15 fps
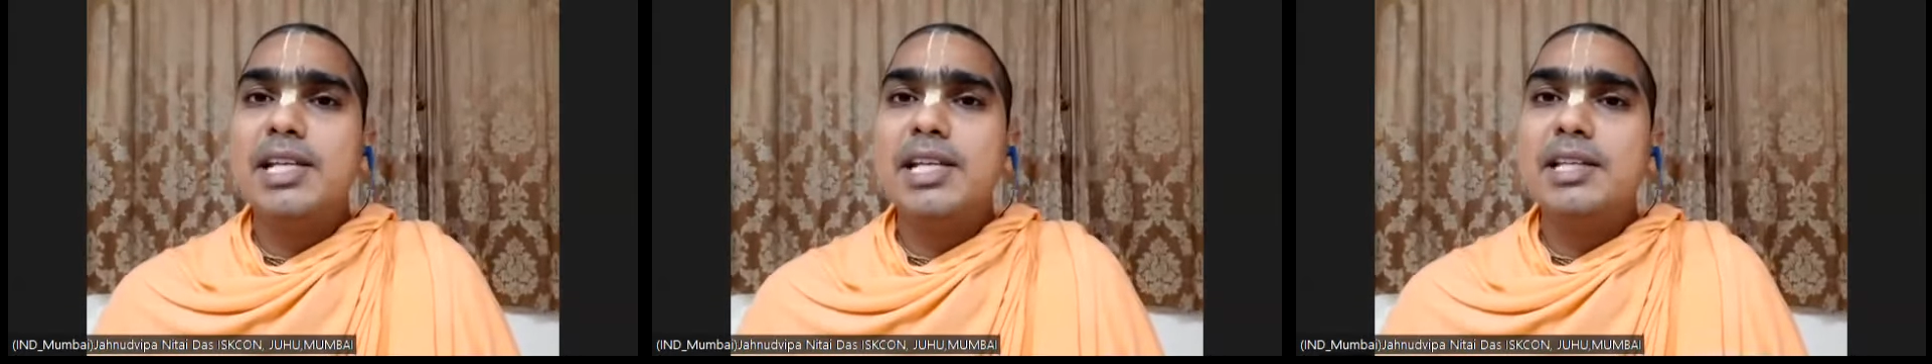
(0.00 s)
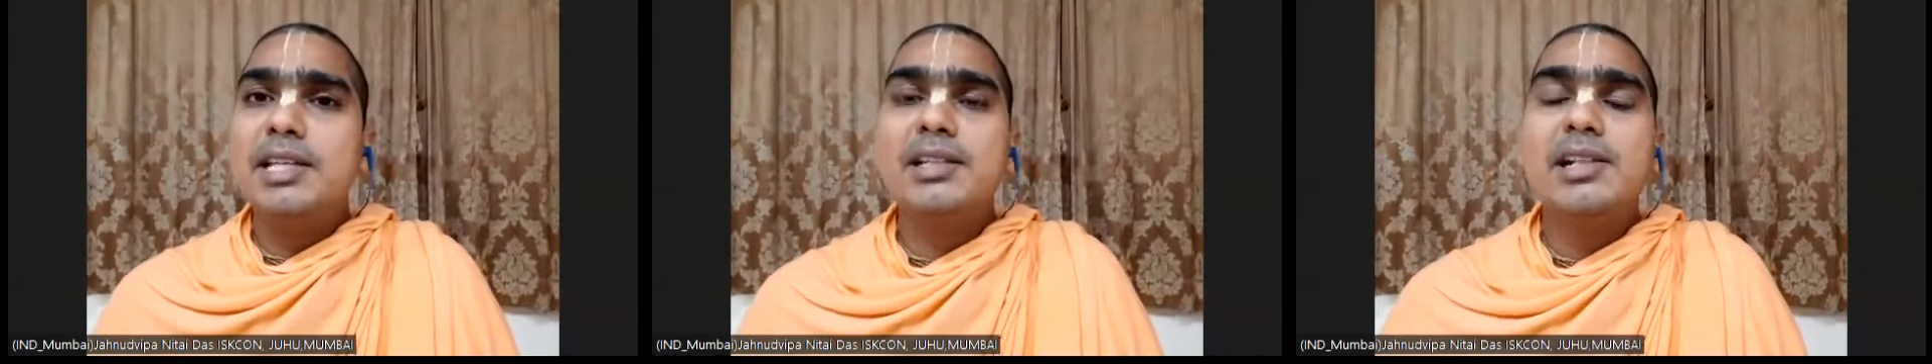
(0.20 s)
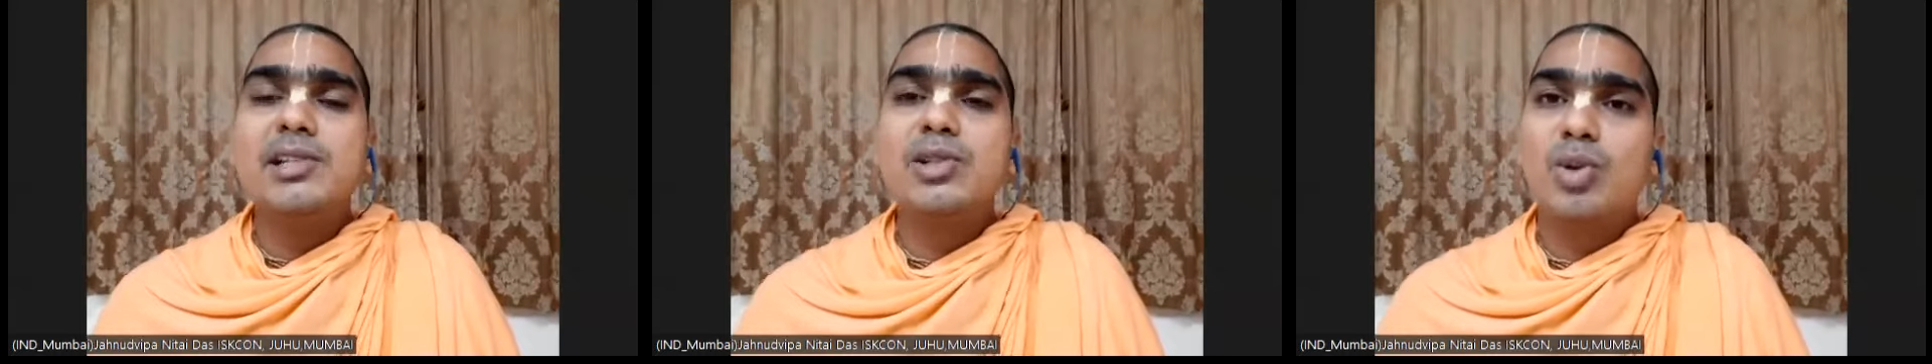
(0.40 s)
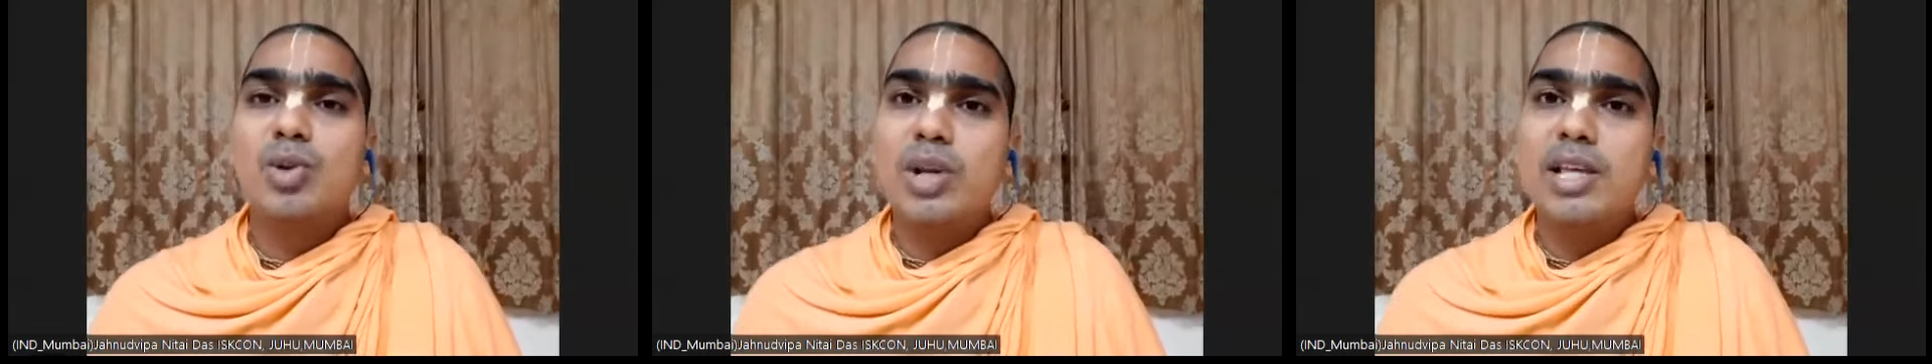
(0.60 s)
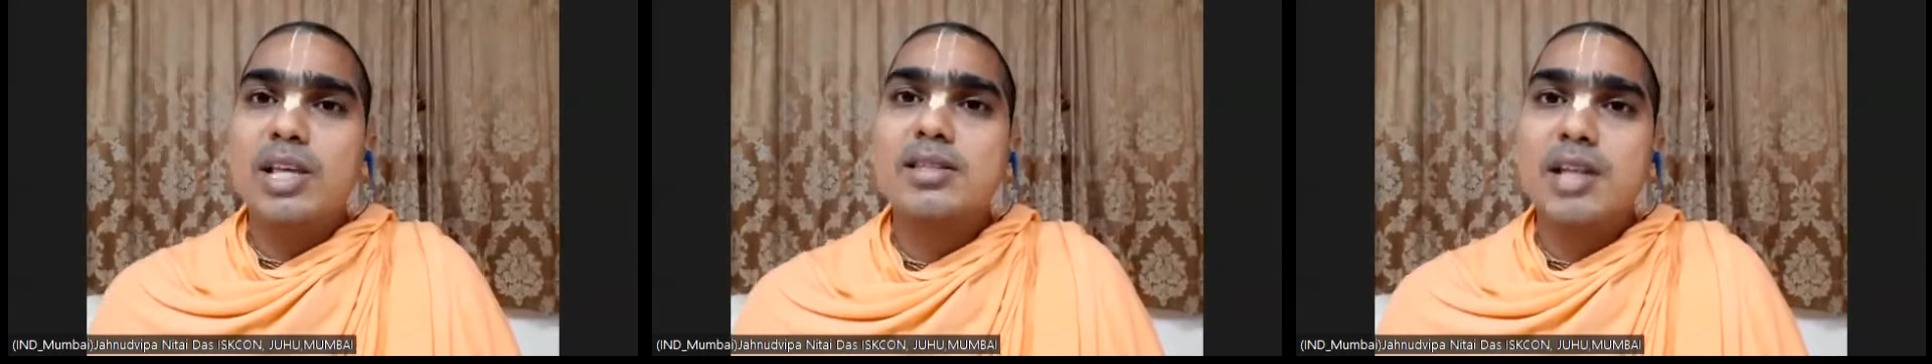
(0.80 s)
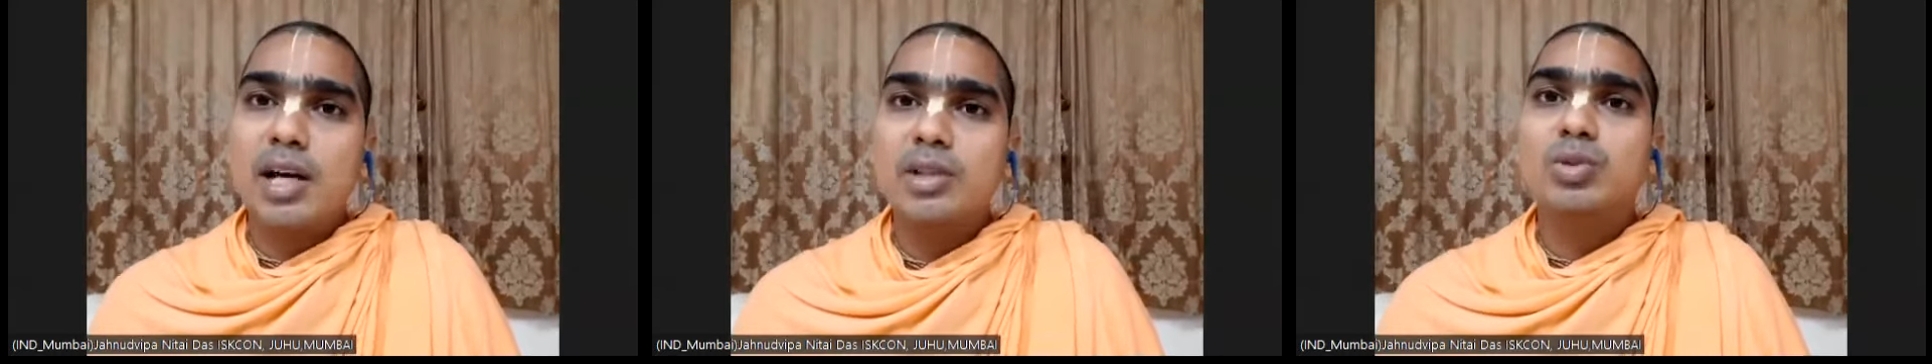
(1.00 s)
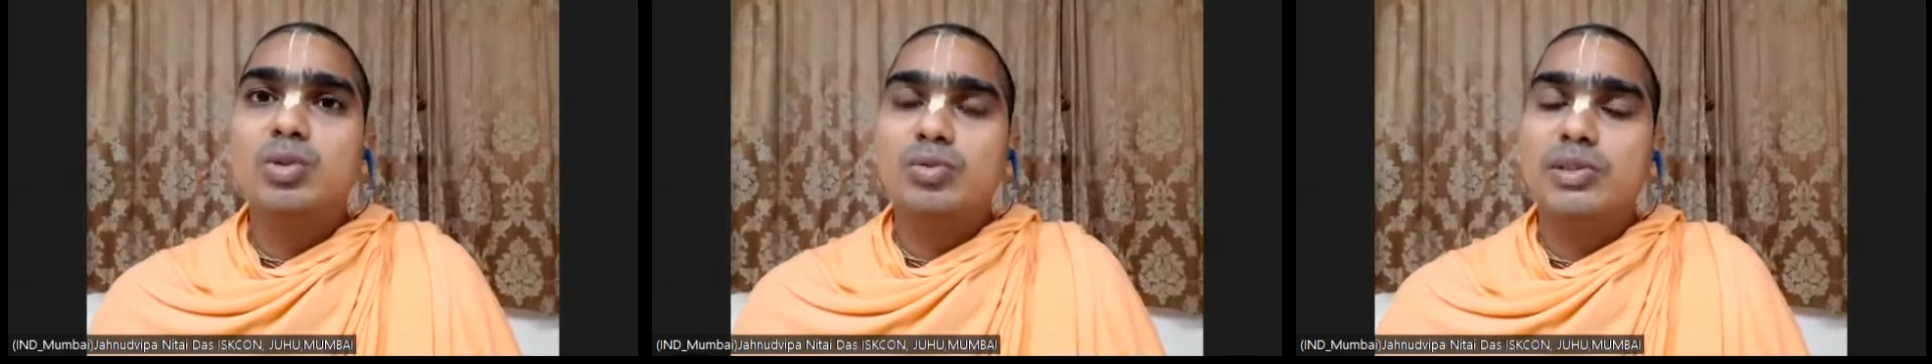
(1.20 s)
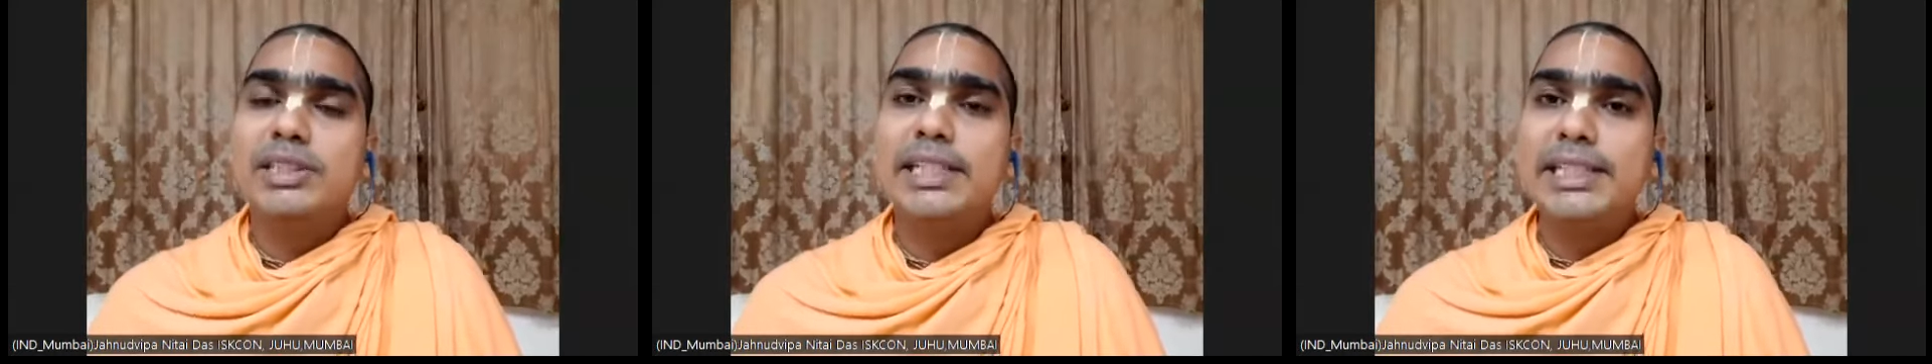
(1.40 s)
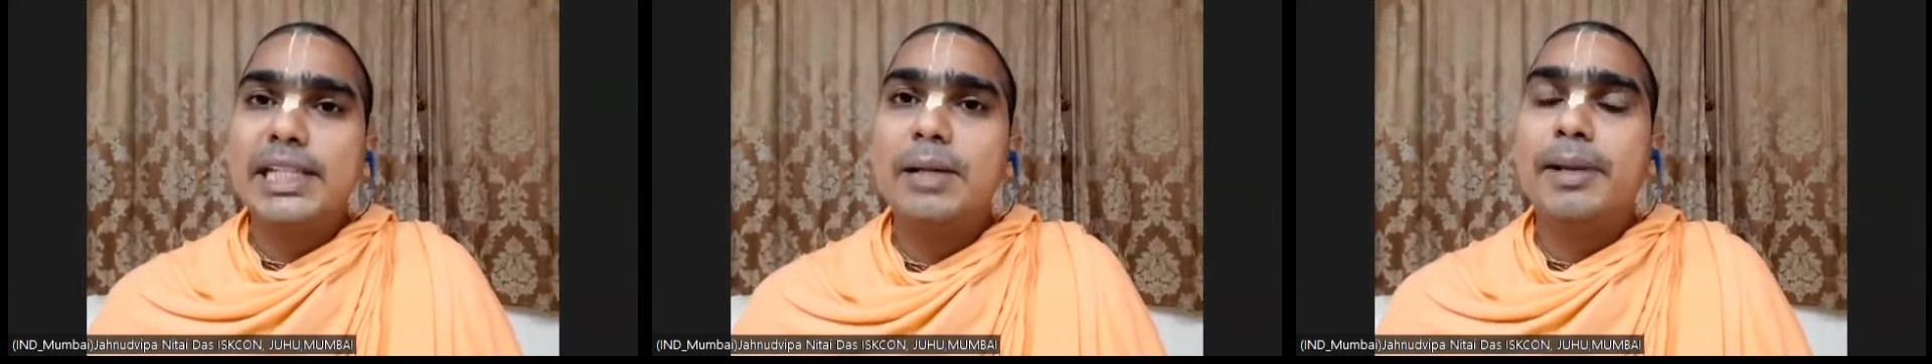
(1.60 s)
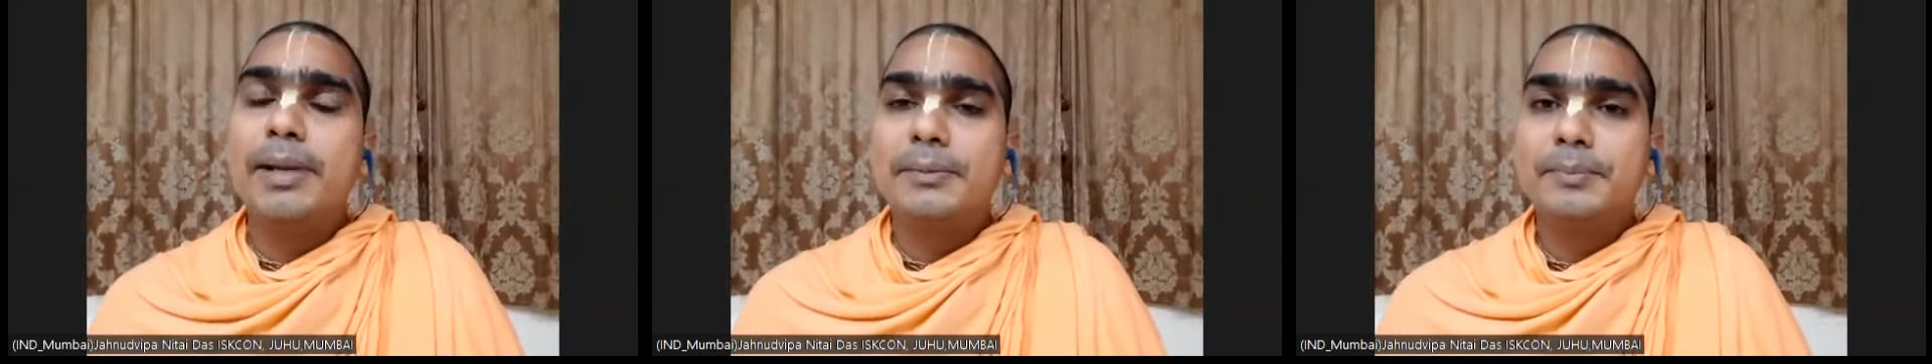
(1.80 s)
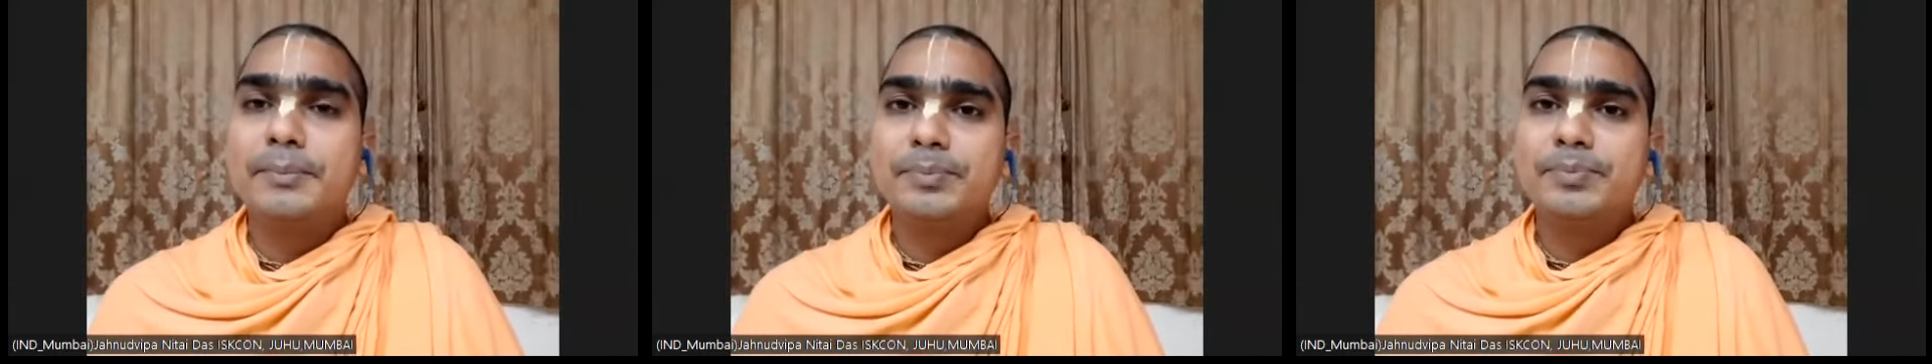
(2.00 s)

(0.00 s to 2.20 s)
he is also known as sadhu, gentleman.